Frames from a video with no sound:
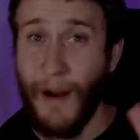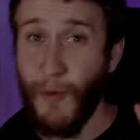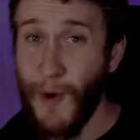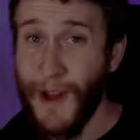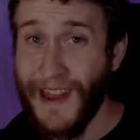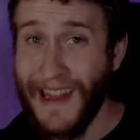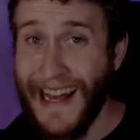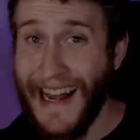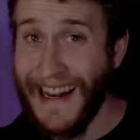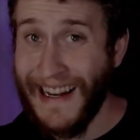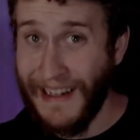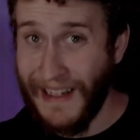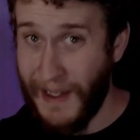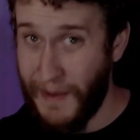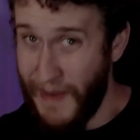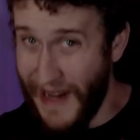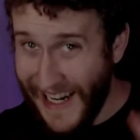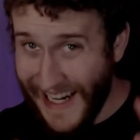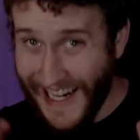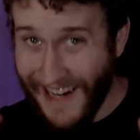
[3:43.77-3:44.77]
And with that, and
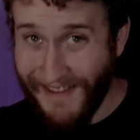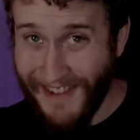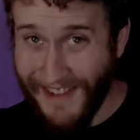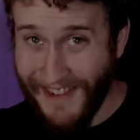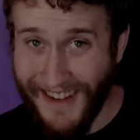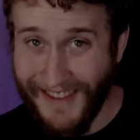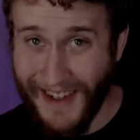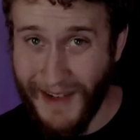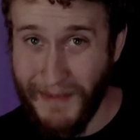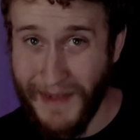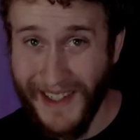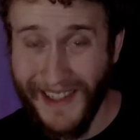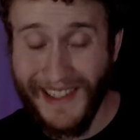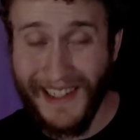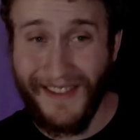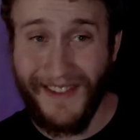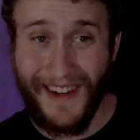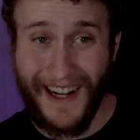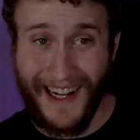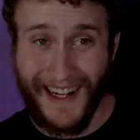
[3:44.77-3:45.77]
speaking of
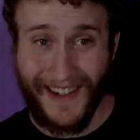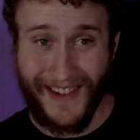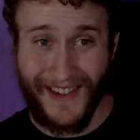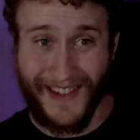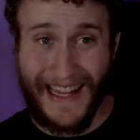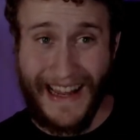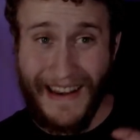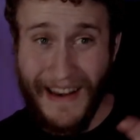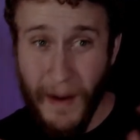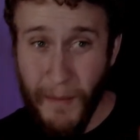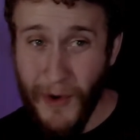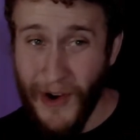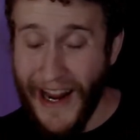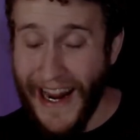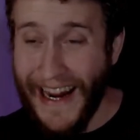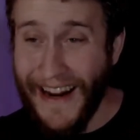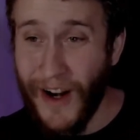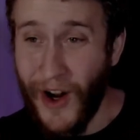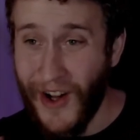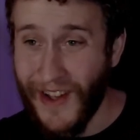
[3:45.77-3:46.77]
inevitability factors, at number
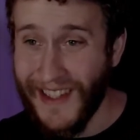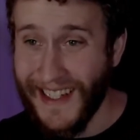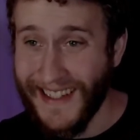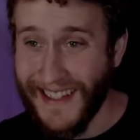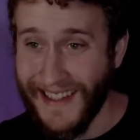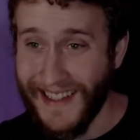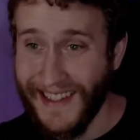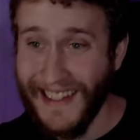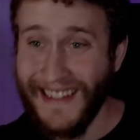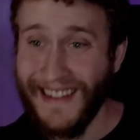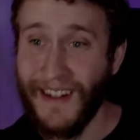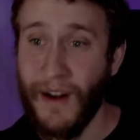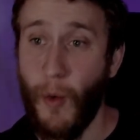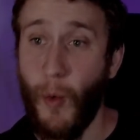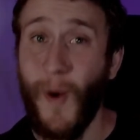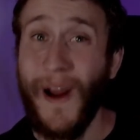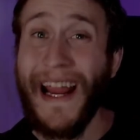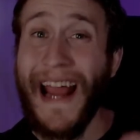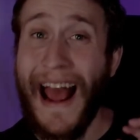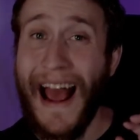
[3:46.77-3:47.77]
eight on this list
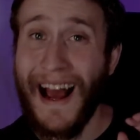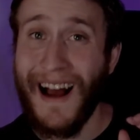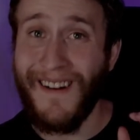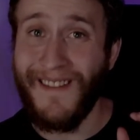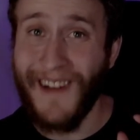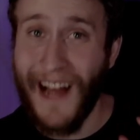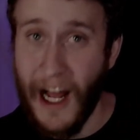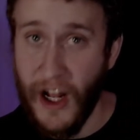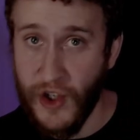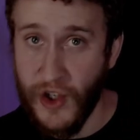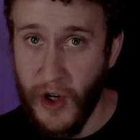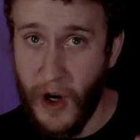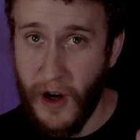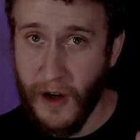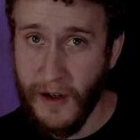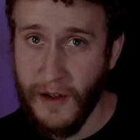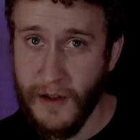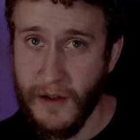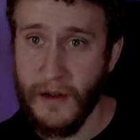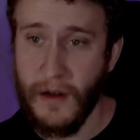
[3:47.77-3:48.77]
we have
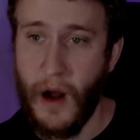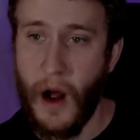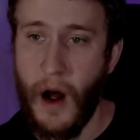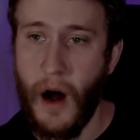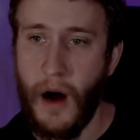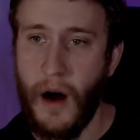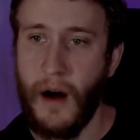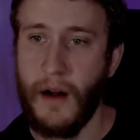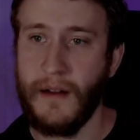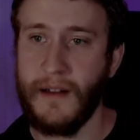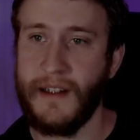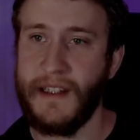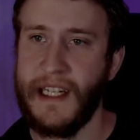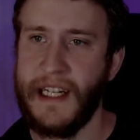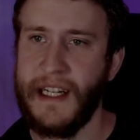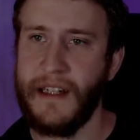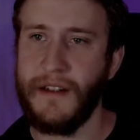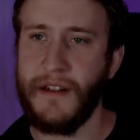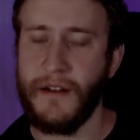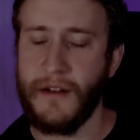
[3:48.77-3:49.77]
Doctor
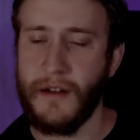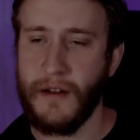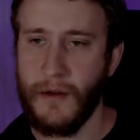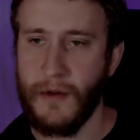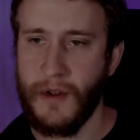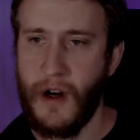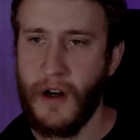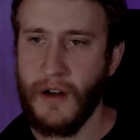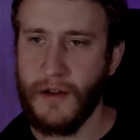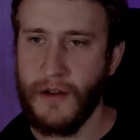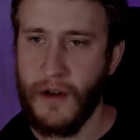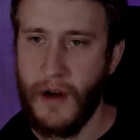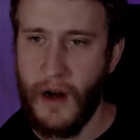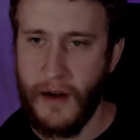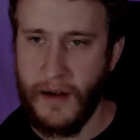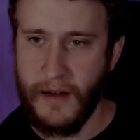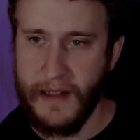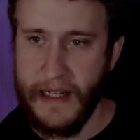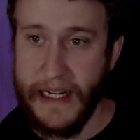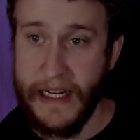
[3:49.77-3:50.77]
Holiday. So Doctor
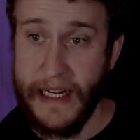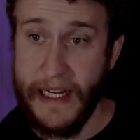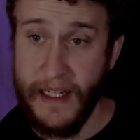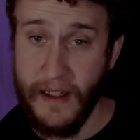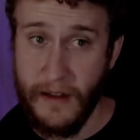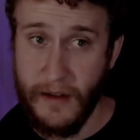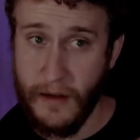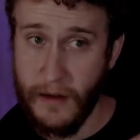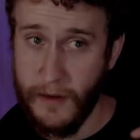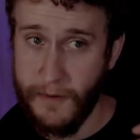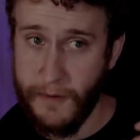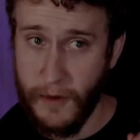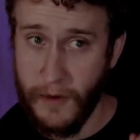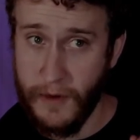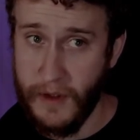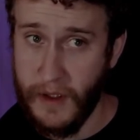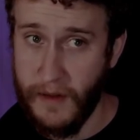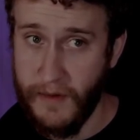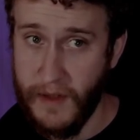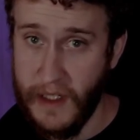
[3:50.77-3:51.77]
Holiday is the
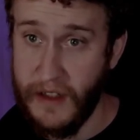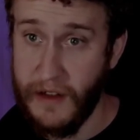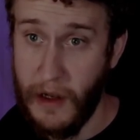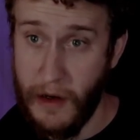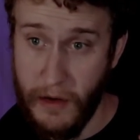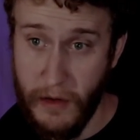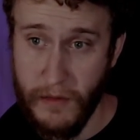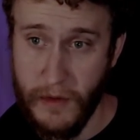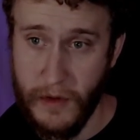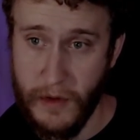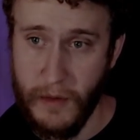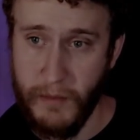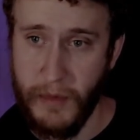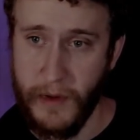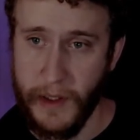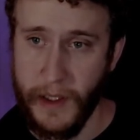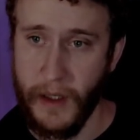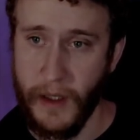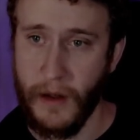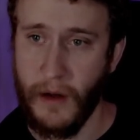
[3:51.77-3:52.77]
first of these no
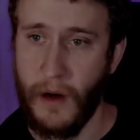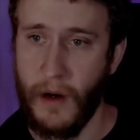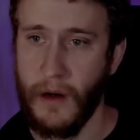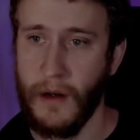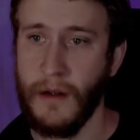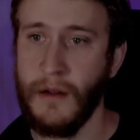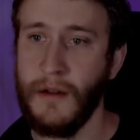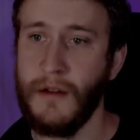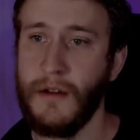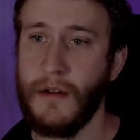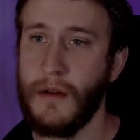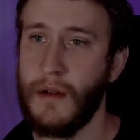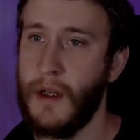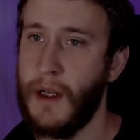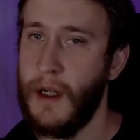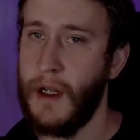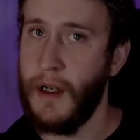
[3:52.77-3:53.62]
duplicate cards.